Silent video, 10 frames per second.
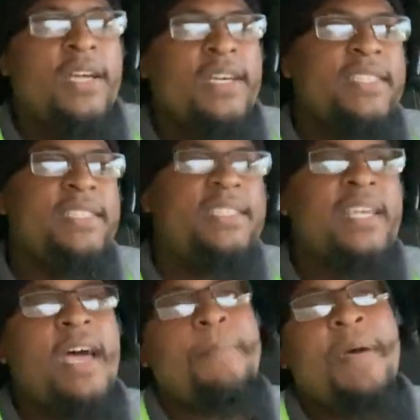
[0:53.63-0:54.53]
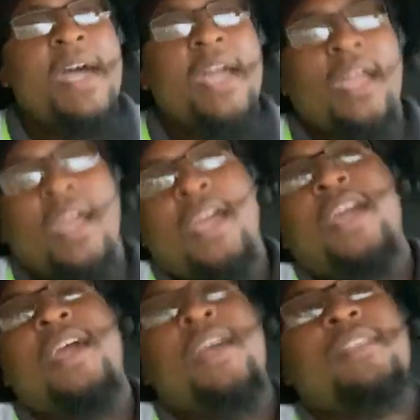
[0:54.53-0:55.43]
sat back
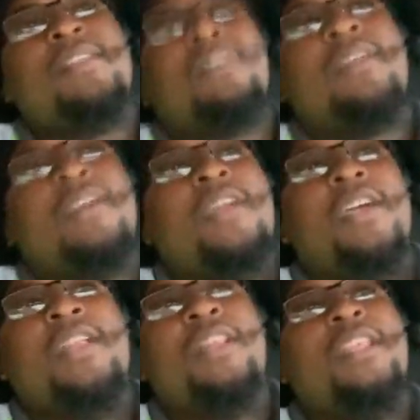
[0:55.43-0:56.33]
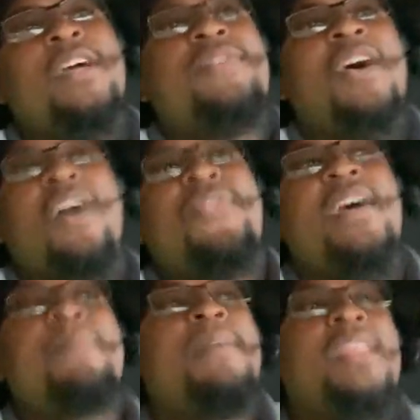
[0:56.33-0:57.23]
and lived off
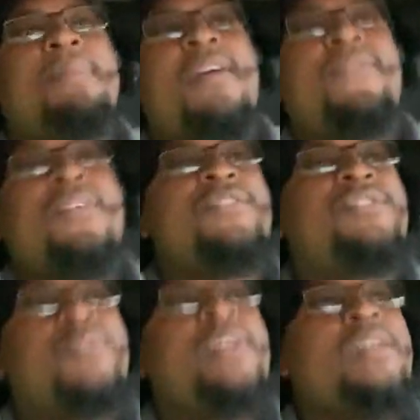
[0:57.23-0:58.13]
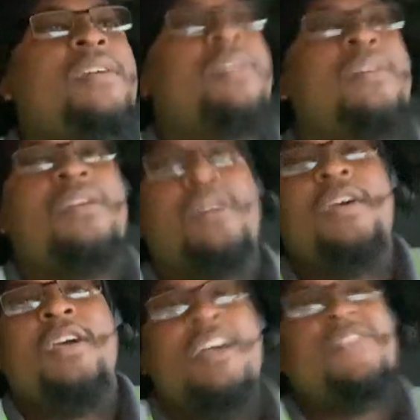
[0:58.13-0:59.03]
that money my first week.
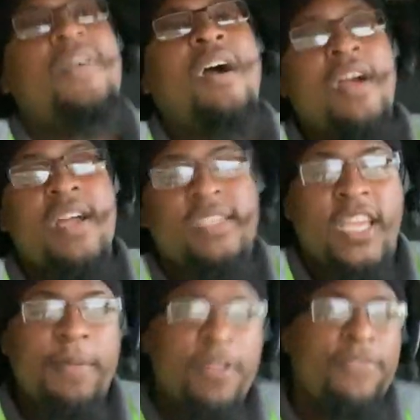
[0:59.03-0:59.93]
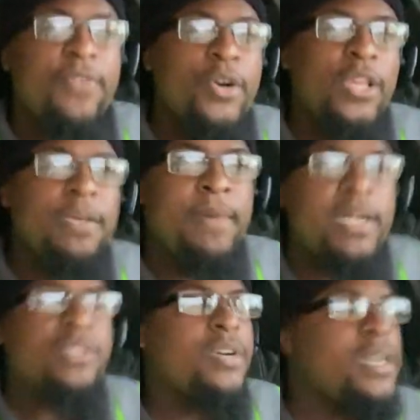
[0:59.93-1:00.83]
As far as keeping fuel in my
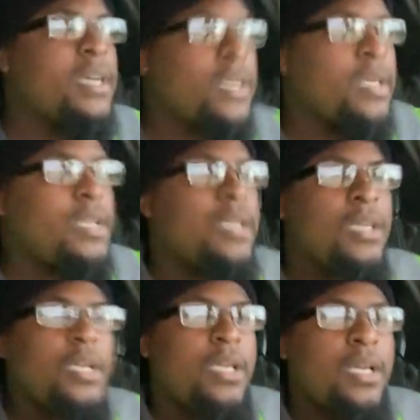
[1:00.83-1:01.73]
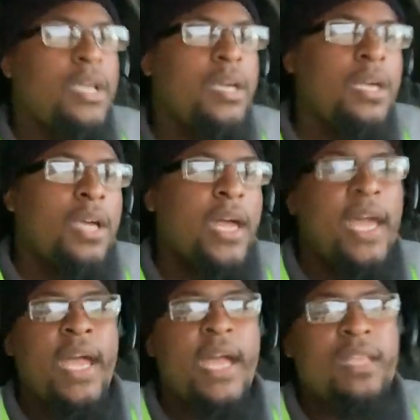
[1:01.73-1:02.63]
truck
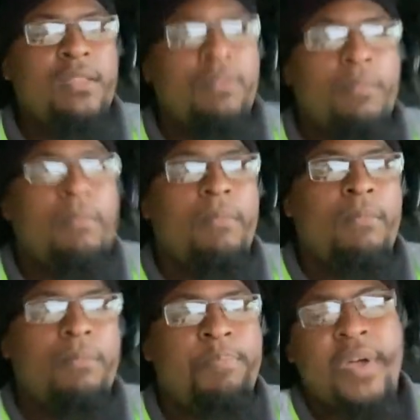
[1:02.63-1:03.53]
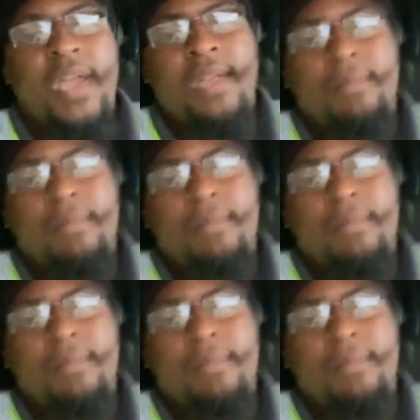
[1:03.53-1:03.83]
and paying